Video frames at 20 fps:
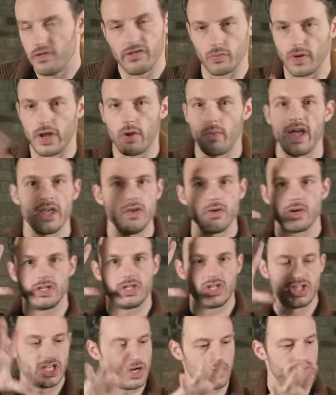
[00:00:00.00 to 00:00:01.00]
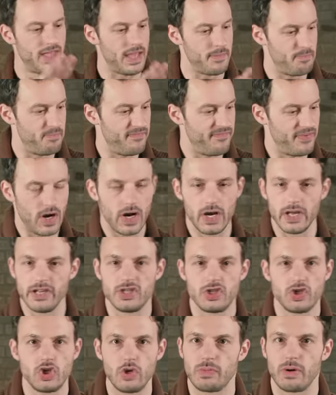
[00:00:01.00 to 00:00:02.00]
So right away, you can just hear that very
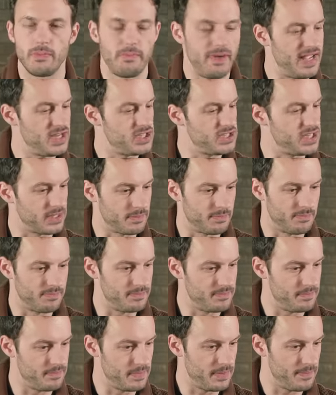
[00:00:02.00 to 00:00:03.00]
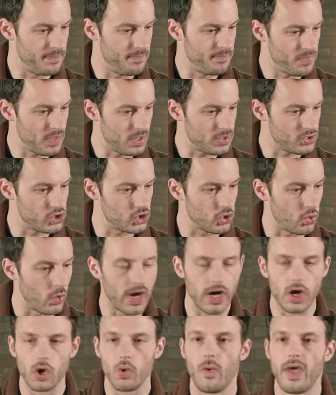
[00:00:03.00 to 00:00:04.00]
super basic
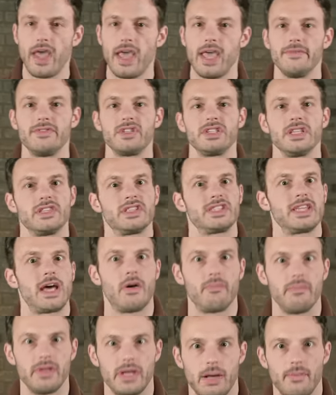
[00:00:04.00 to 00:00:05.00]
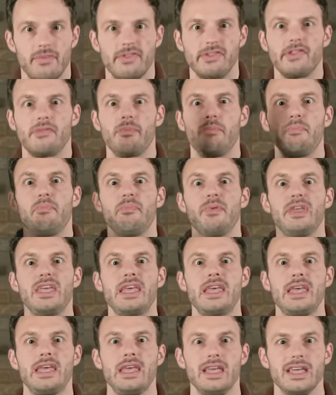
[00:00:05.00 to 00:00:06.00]
square wave synth sound becomes this
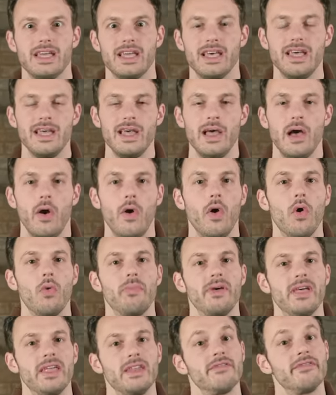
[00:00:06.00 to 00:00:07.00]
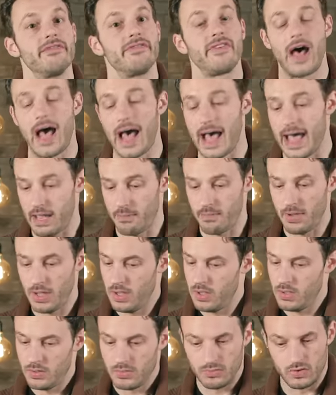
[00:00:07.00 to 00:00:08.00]
big open vibe
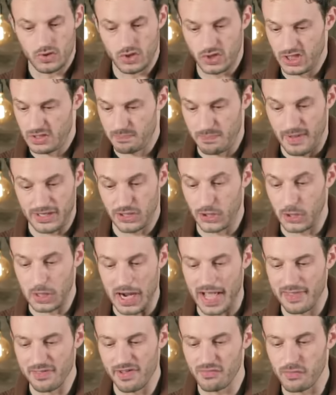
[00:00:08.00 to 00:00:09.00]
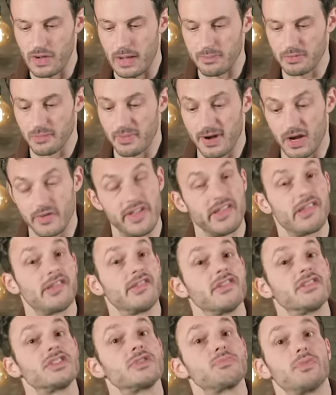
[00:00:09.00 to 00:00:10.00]
just by turning on this wampler pedal. This
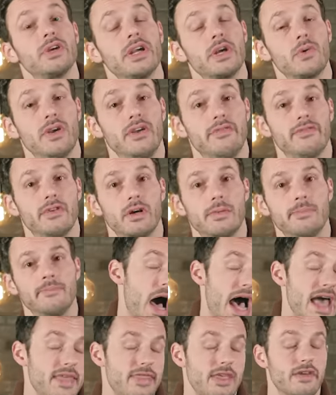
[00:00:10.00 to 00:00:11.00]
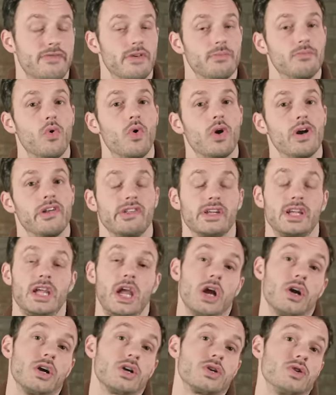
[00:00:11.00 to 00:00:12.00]
is a spring reverb. I think of it more as a
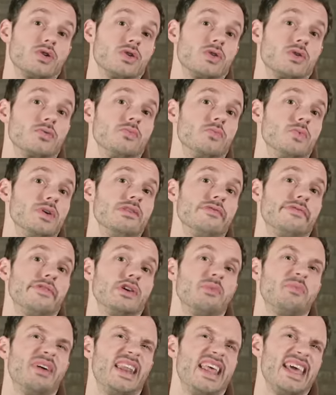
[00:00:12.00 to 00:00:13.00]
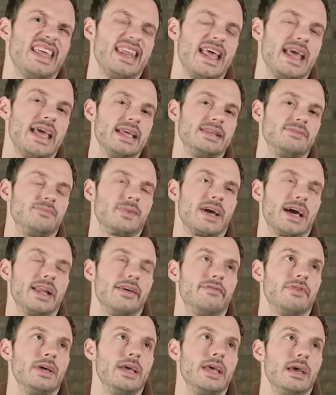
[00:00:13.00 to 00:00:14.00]
character reverb. It, it, it kind
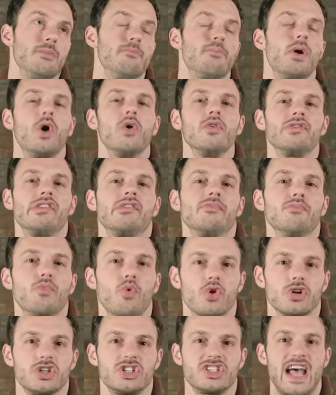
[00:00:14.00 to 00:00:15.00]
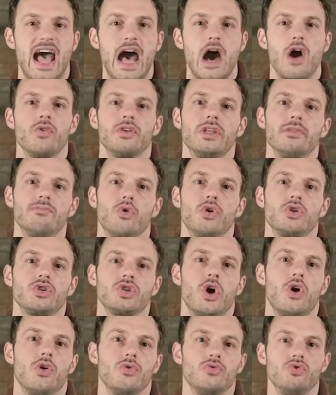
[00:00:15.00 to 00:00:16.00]
of imposes more sound and more
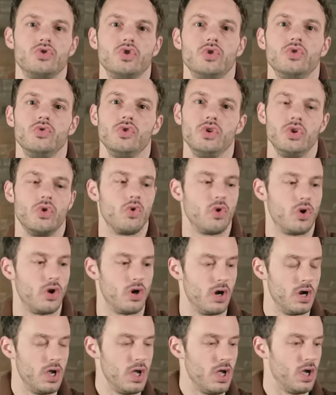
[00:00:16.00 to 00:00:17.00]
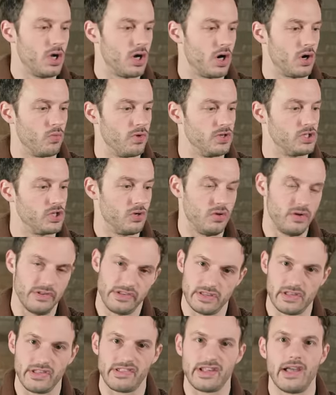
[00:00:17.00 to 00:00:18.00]
tone to your original
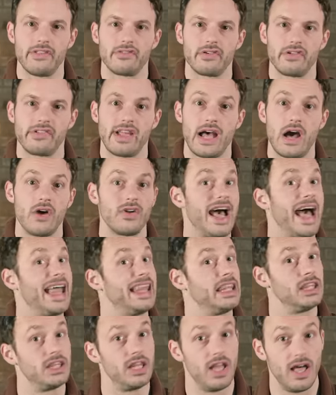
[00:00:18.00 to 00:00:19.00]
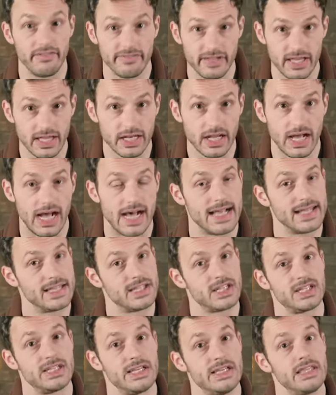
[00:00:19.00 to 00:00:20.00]
synthesizer sound. I love it on
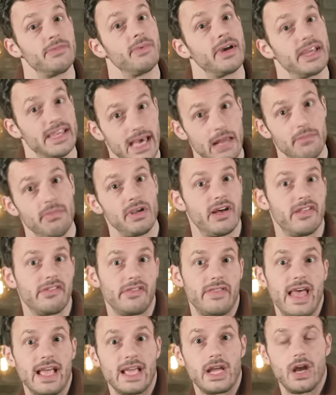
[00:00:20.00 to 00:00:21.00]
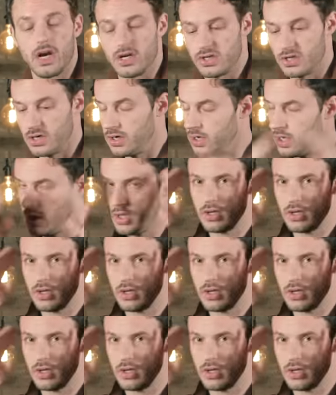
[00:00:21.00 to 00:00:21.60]
synth, again, because of that character.